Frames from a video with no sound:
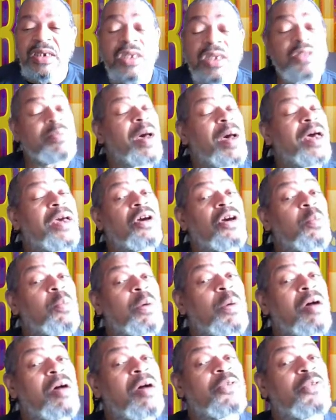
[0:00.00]
Does my help
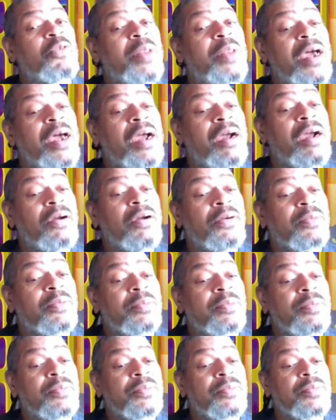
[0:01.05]
come from there?
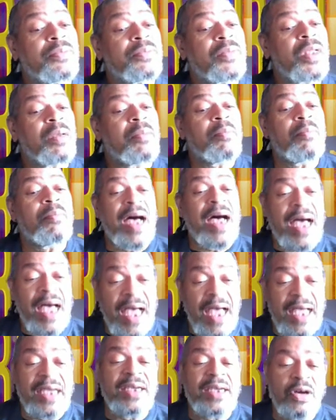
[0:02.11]

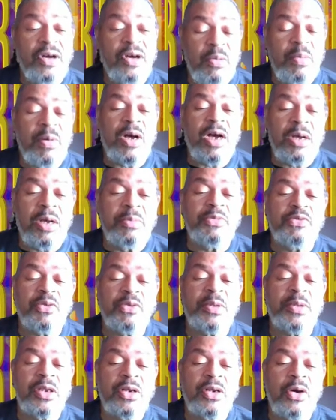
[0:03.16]
My help comes
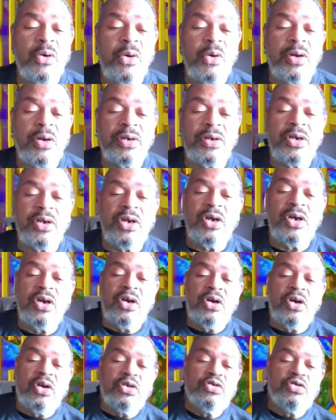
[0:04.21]
from the Lord,
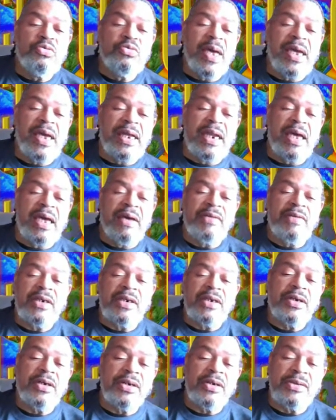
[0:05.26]
who made heaven
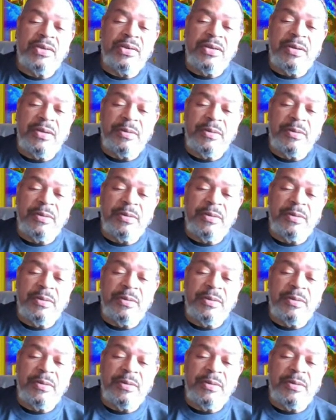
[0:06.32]
and earth.